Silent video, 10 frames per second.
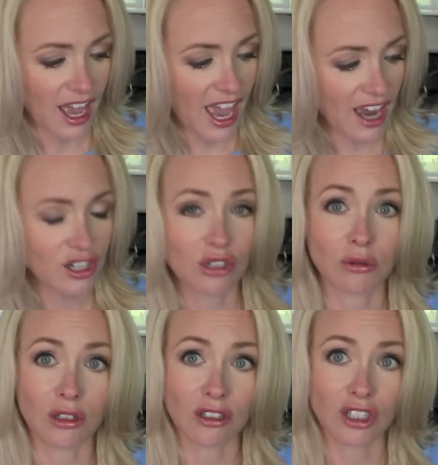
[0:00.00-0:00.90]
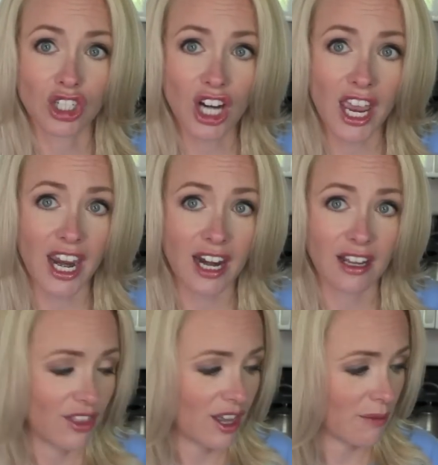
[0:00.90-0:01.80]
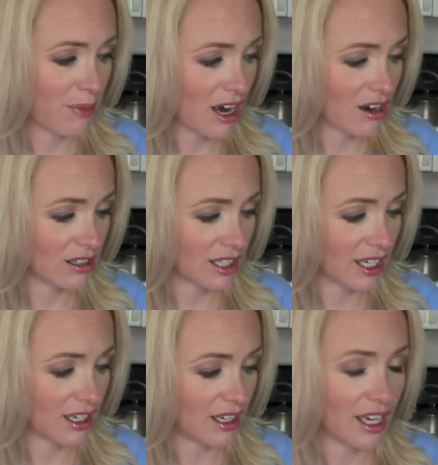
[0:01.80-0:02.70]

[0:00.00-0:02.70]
actual shade, then apparently